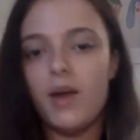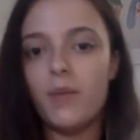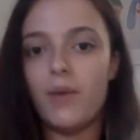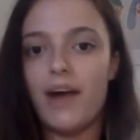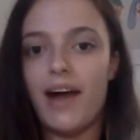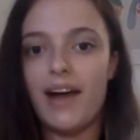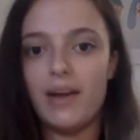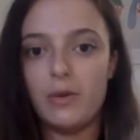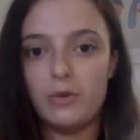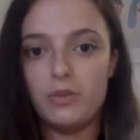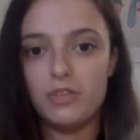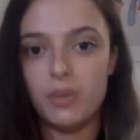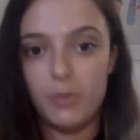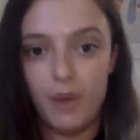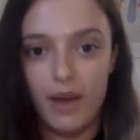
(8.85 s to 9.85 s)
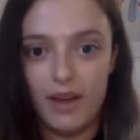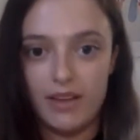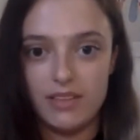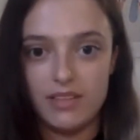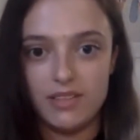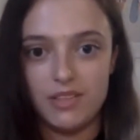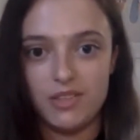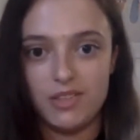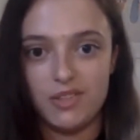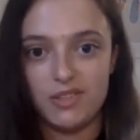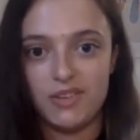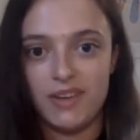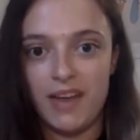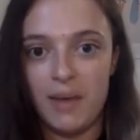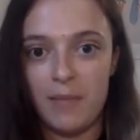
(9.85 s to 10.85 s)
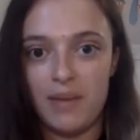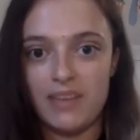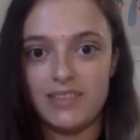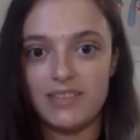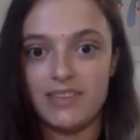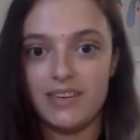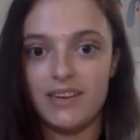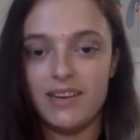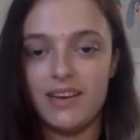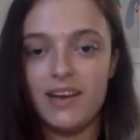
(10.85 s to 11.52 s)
where I also work as a student ambassador.